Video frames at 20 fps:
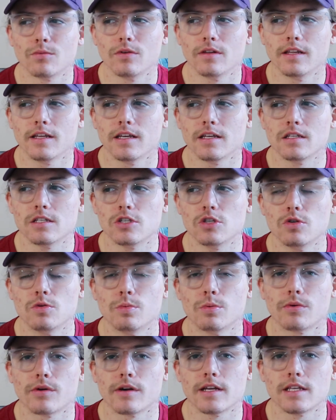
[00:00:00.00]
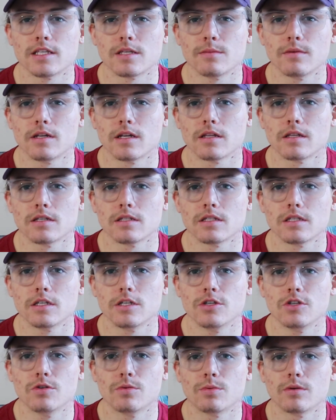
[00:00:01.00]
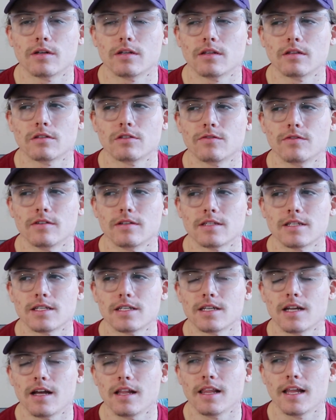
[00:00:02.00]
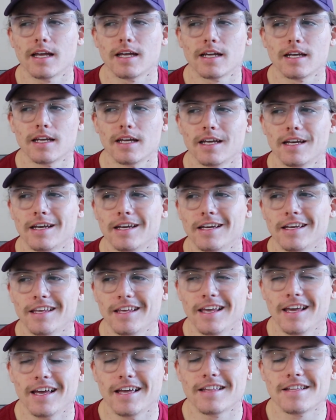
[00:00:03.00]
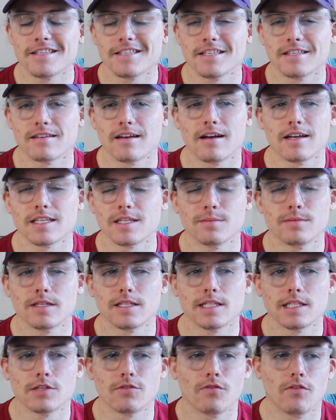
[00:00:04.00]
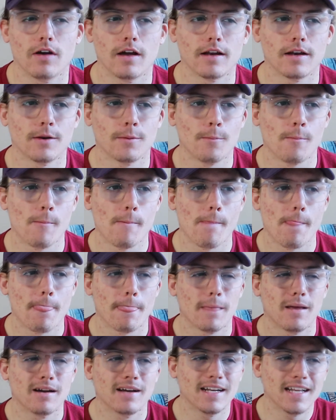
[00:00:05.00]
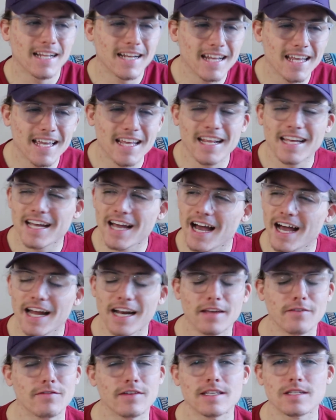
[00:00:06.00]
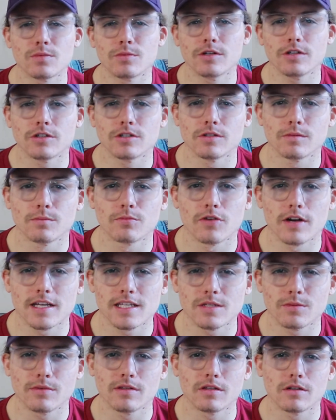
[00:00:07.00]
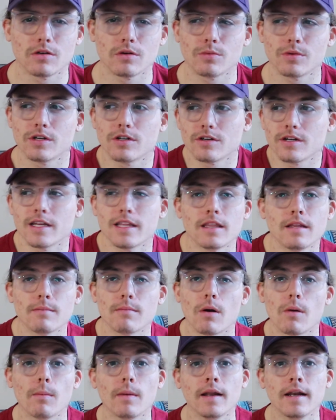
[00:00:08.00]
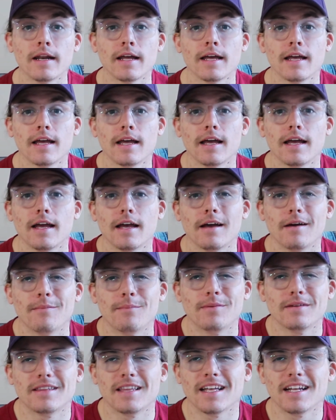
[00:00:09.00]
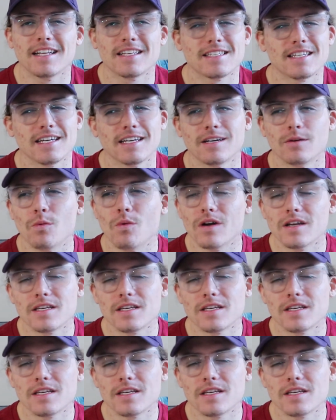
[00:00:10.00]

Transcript: really exuberates me. Nothing's exuberant in those feelings. It's not like, yeah, this is awesome, this is fun. And it kind of is when you're present with it or when you're in the moment. But then it's like,